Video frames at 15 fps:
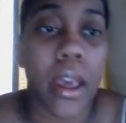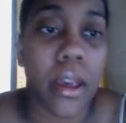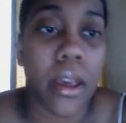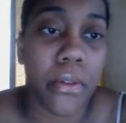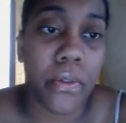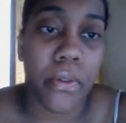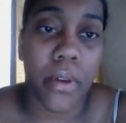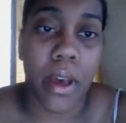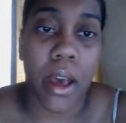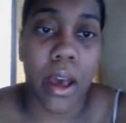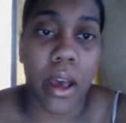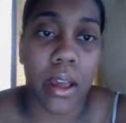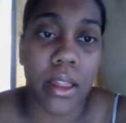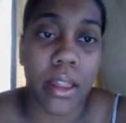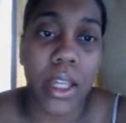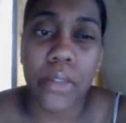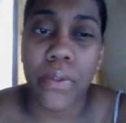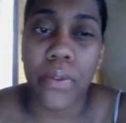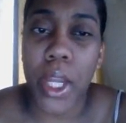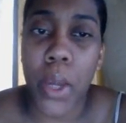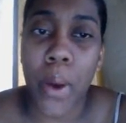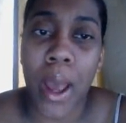If uh, this
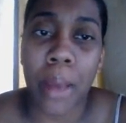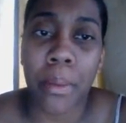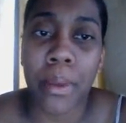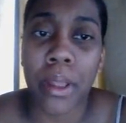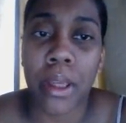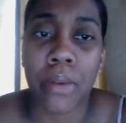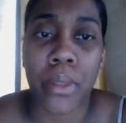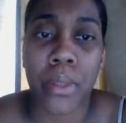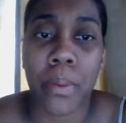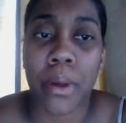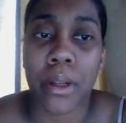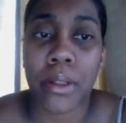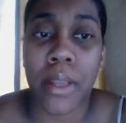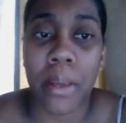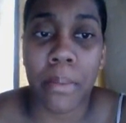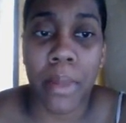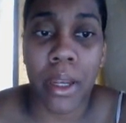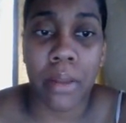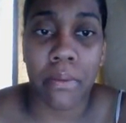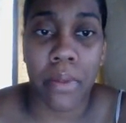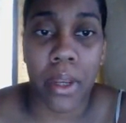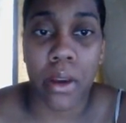video, I believe, was about a 10
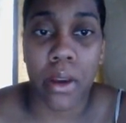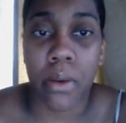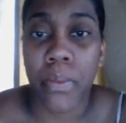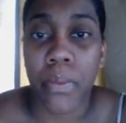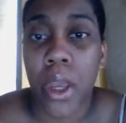minute video.